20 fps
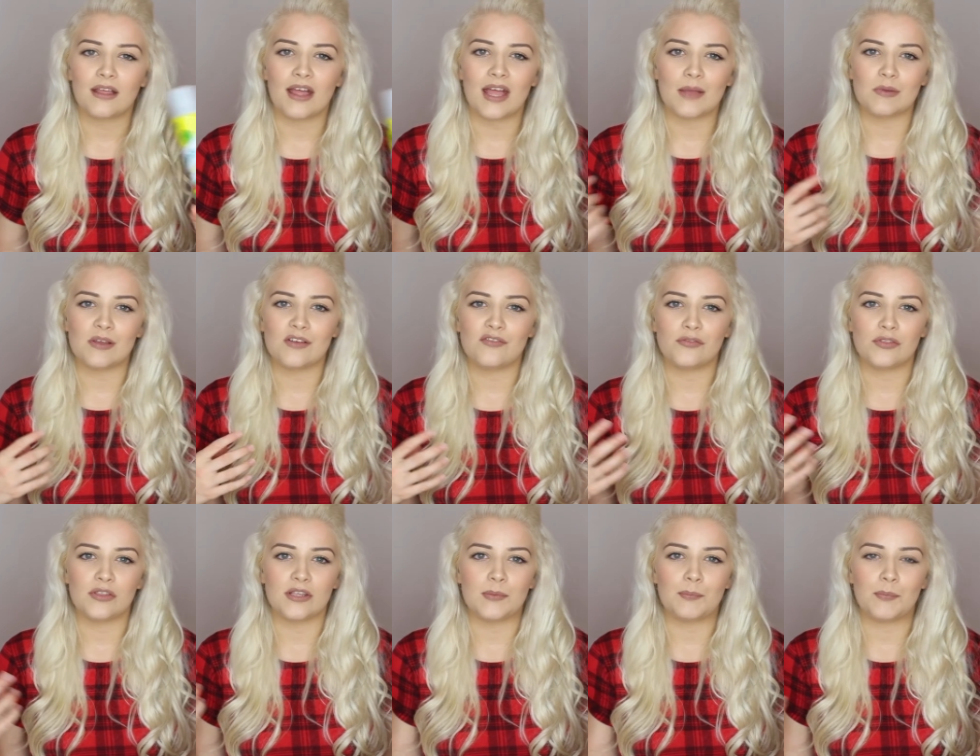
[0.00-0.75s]

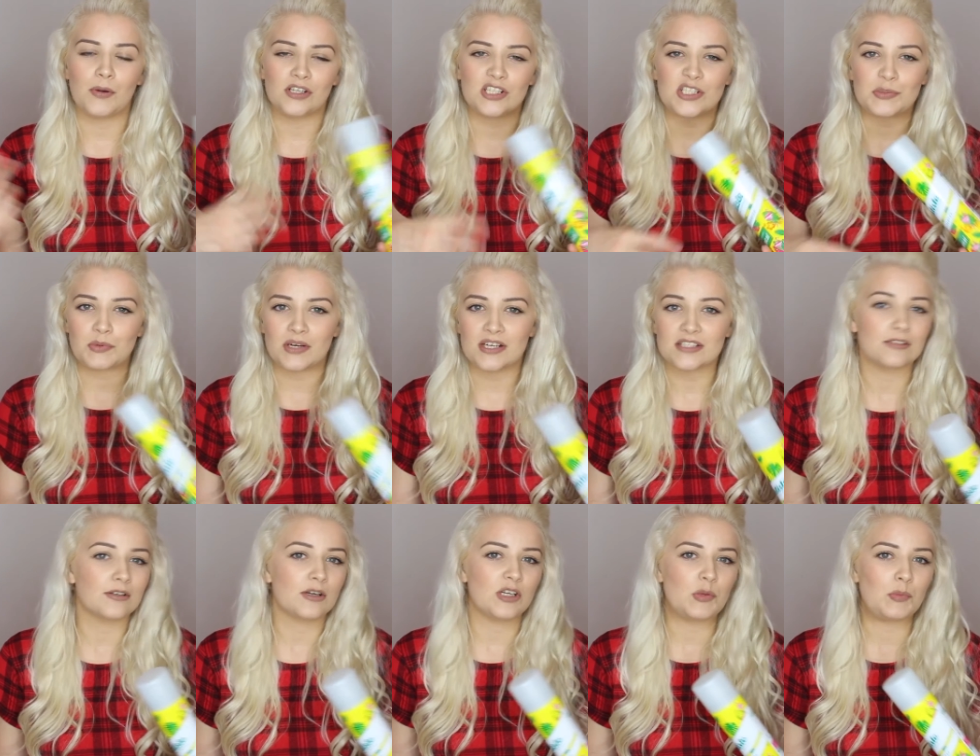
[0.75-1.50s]
If the body spray
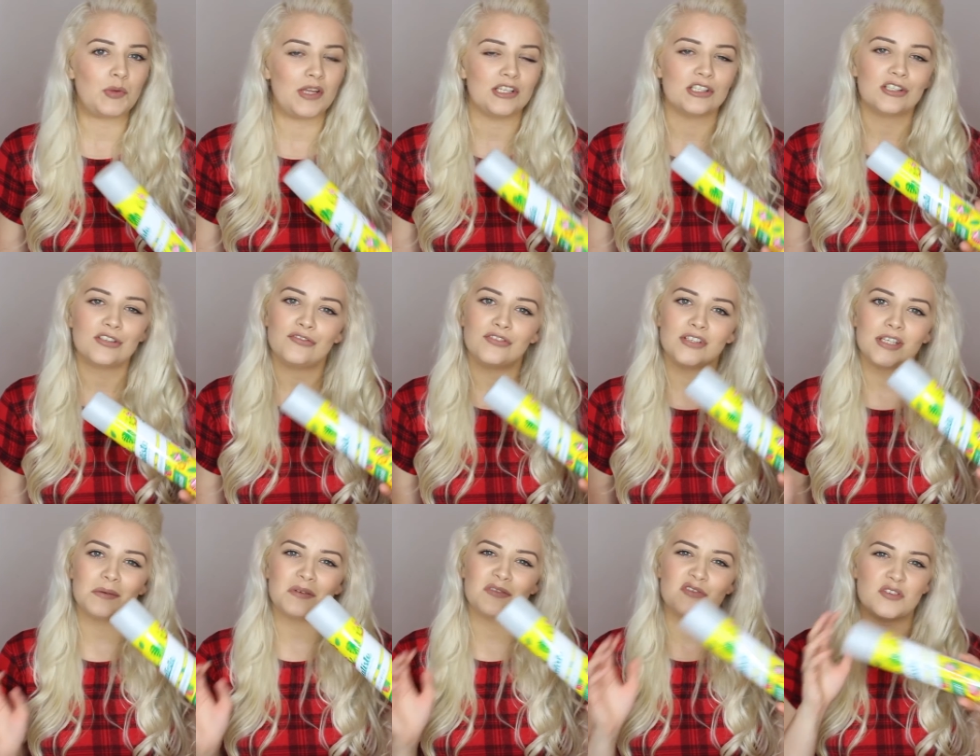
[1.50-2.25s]
is not going to be enough
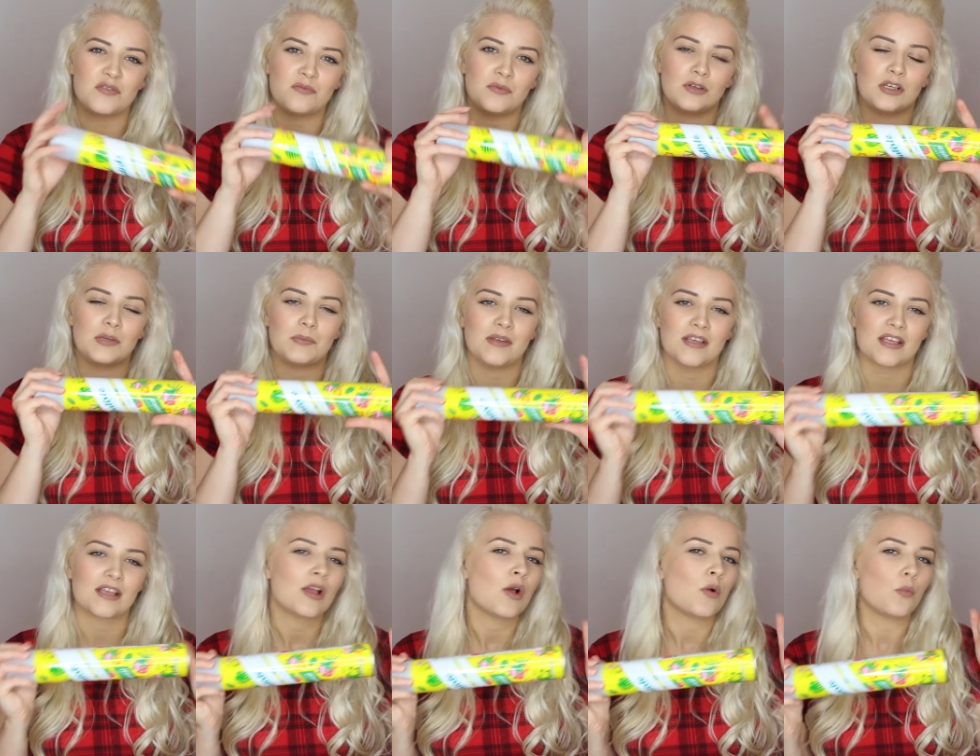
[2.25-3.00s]
for you, if you're going to
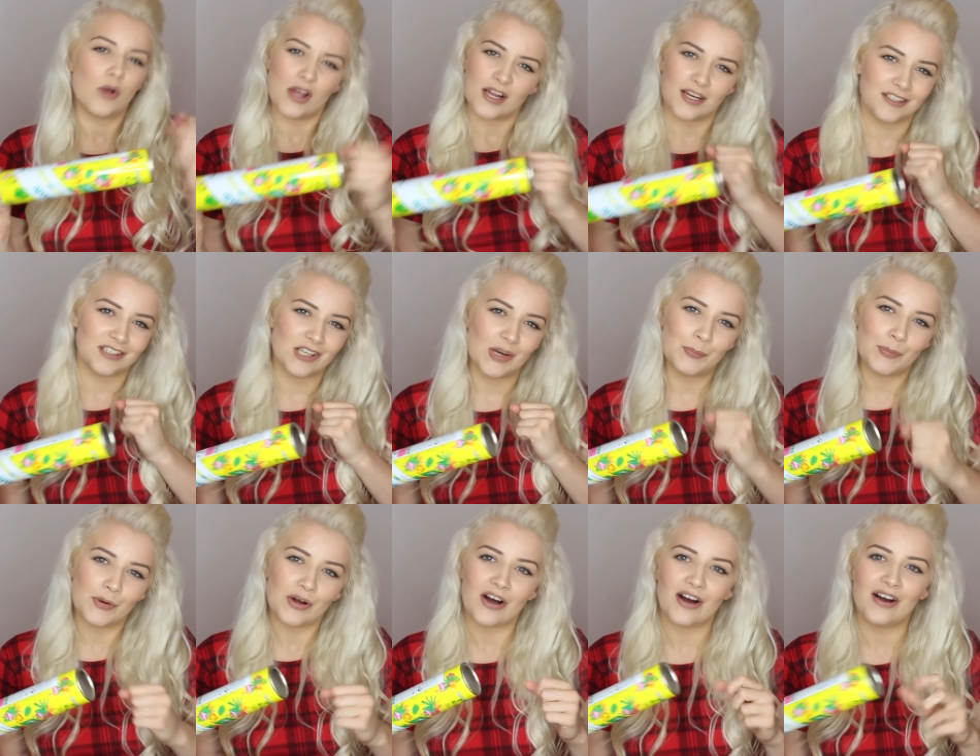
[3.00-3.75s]
be working your
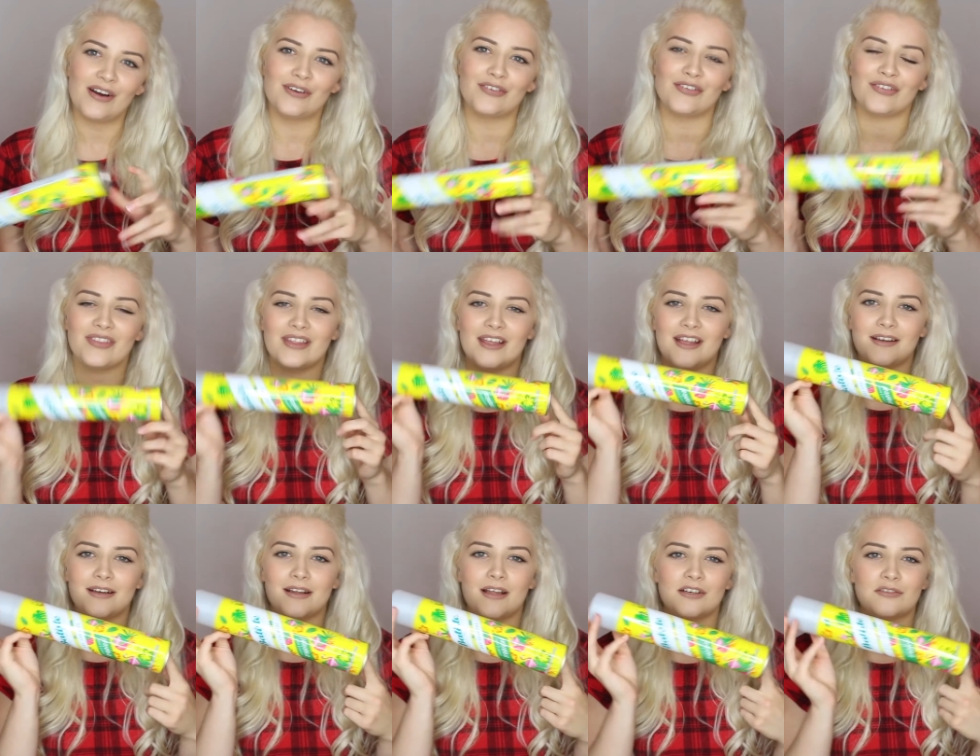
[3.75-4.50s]
butt off,
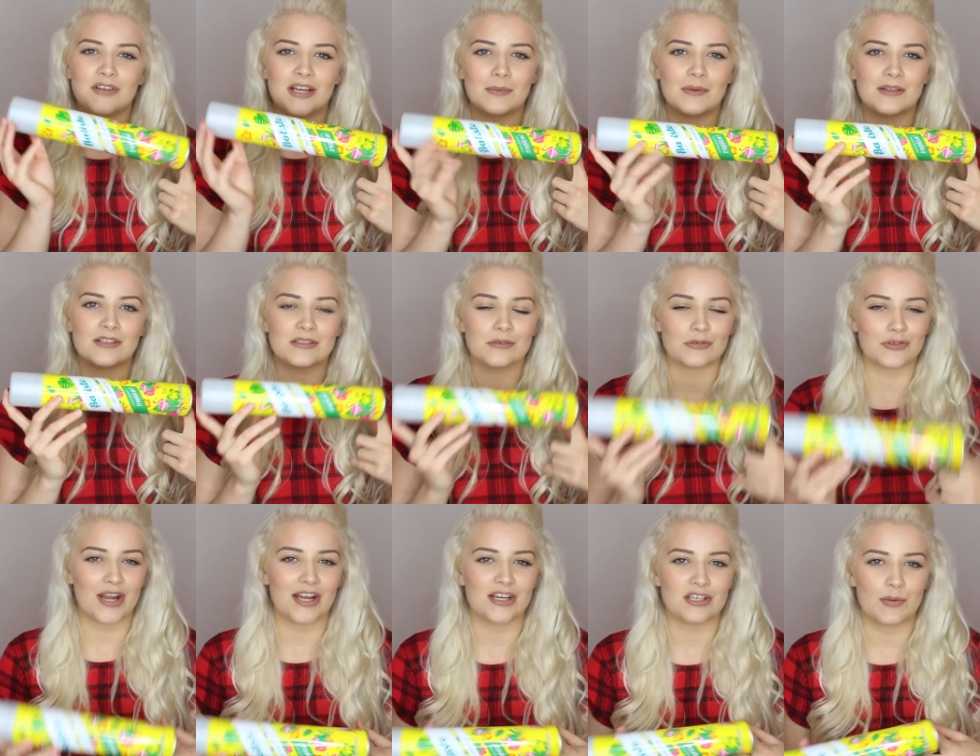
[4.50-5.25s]
then I'd recommend some
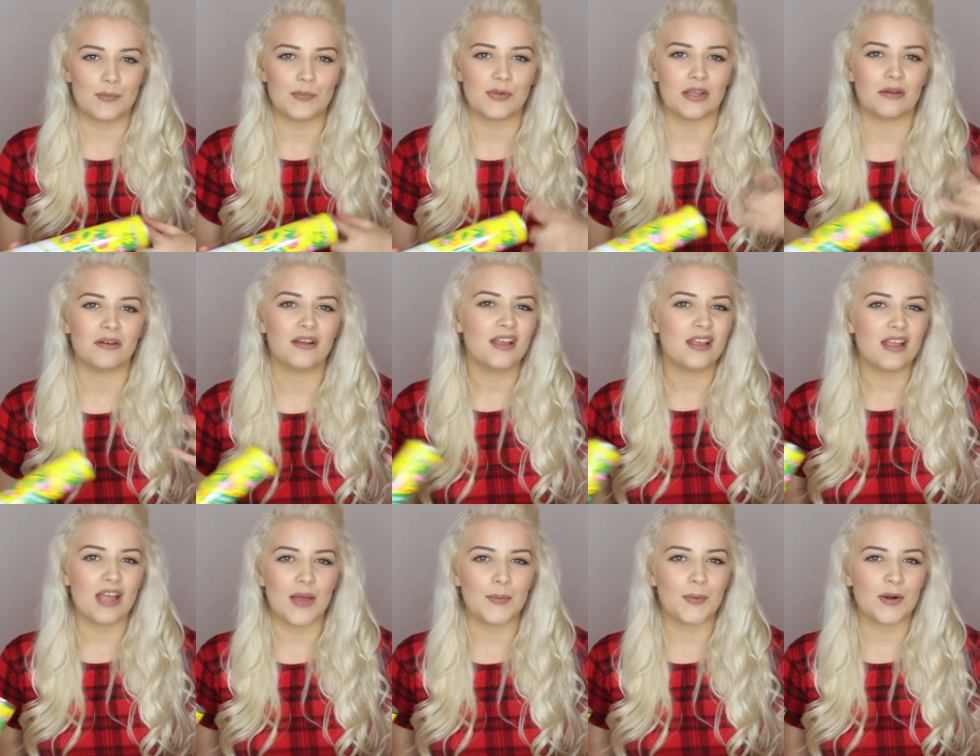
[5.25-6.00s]
dry shampoo
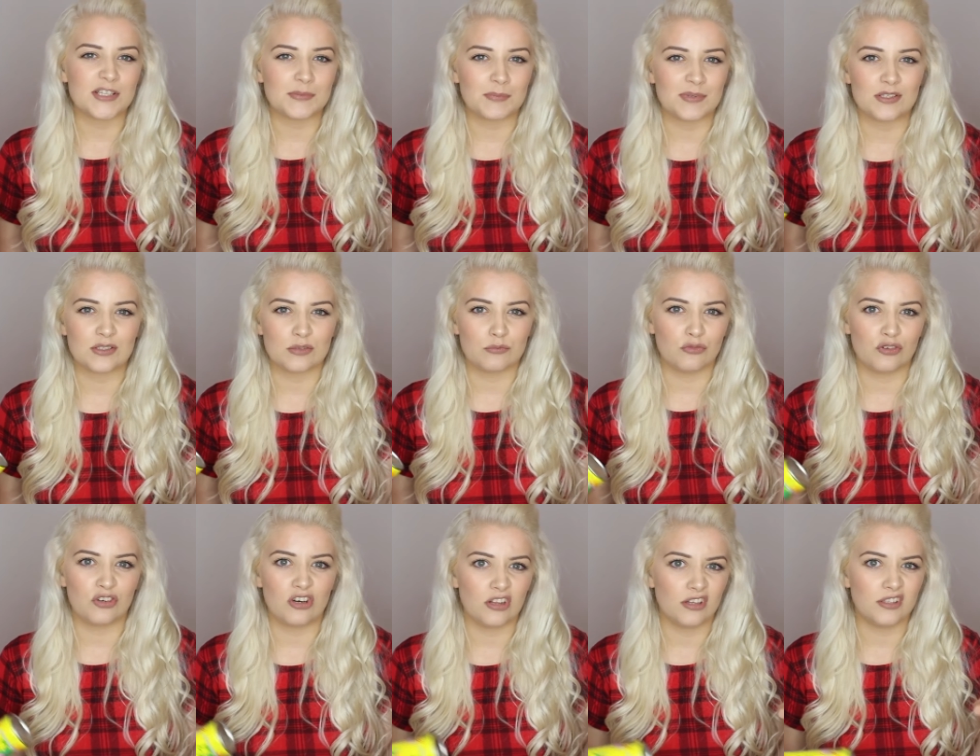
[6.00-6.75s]
and possibly
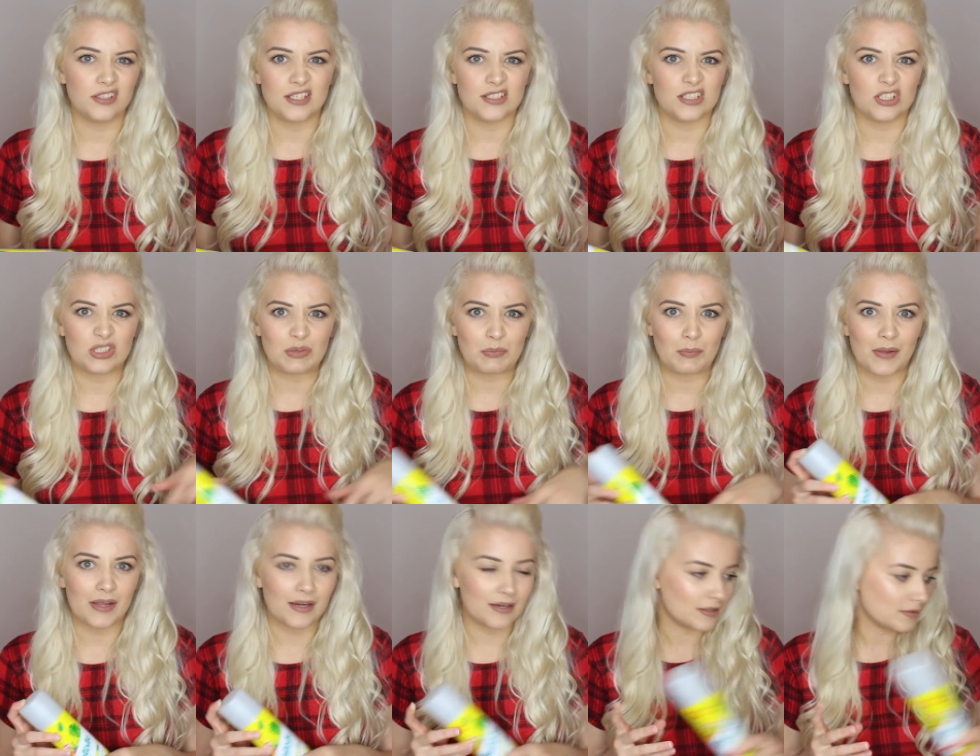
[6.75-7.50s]
some roll-on in your gym
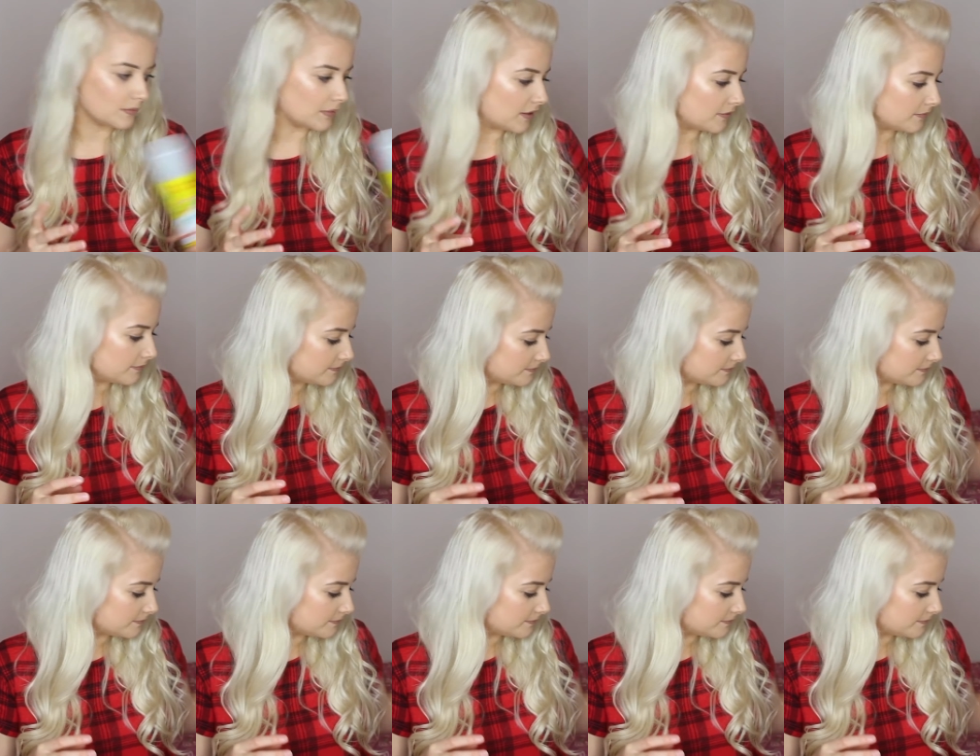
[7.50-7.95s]
bag as well.